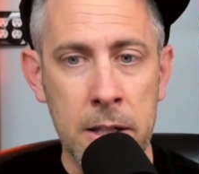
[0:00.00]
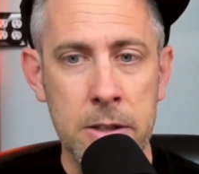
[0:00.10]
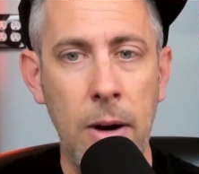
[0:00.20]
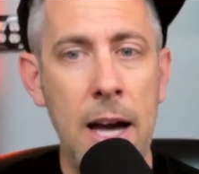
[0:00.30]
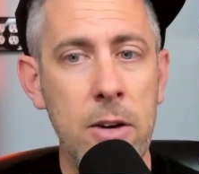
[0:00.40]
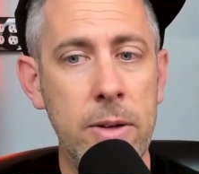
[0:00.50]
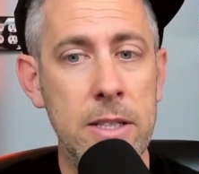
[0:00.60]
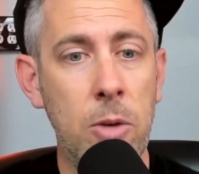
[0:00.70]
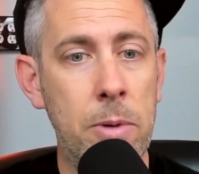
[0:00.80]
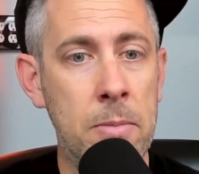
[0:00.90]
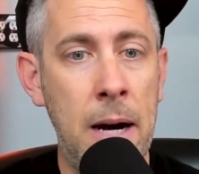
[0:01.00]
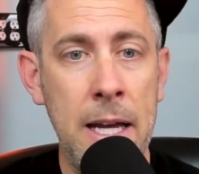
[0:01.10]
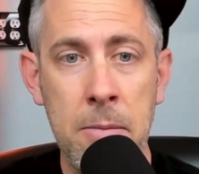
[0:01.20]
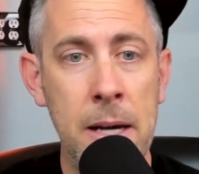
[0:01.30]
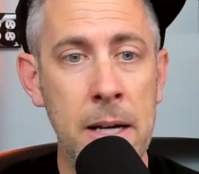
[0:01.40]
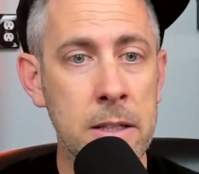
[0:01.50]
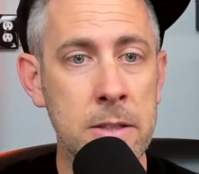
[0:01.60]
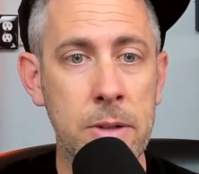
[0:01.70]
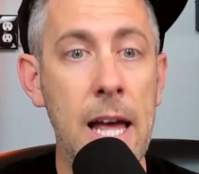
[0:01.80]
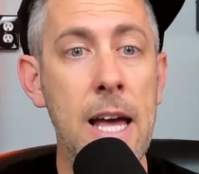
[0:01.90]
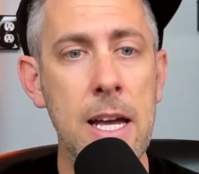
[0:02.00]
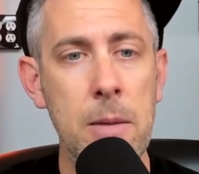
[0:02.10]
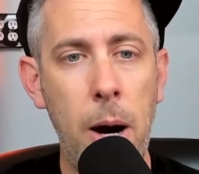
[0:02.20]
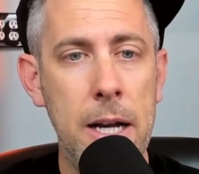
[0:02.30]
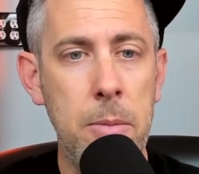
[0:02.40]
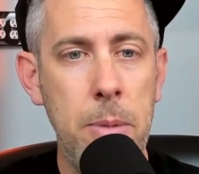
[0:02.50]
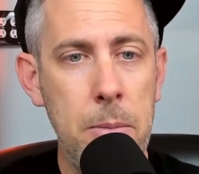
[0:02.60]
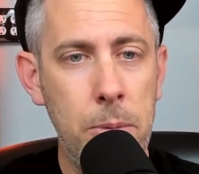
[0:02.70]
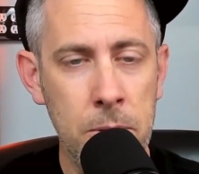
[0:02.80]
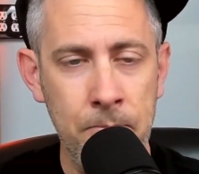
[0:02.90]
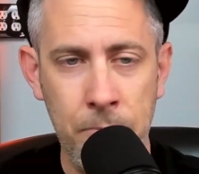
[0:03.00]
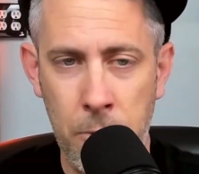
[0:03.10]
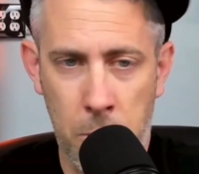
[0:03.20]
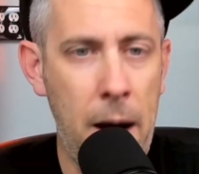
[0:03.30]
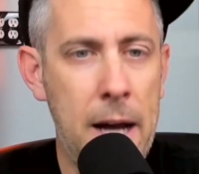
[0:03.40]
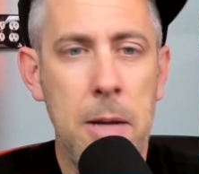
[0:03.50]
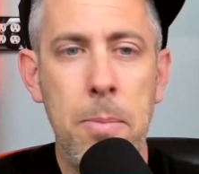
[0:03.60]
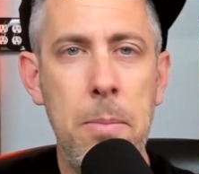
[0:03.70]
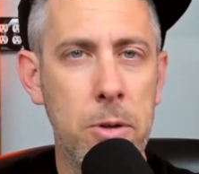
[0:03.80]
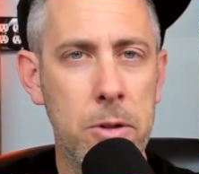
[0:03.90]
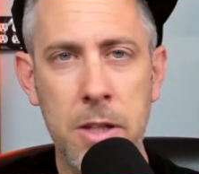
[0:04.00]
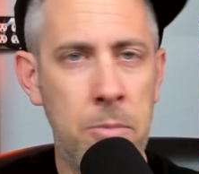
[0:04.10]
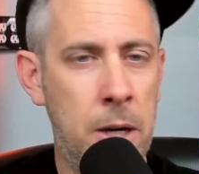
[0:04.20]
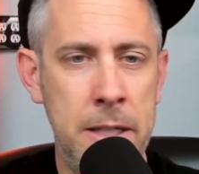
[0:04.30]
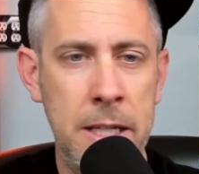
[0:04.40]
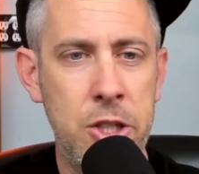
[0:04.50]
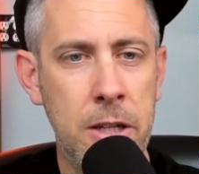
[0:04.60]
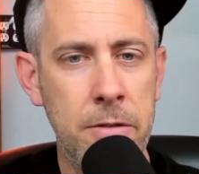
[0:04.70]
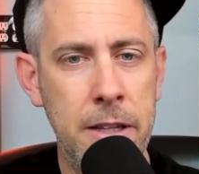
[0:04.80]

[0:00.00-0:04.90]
So I always open my emails with, hey, potty people, some rendition of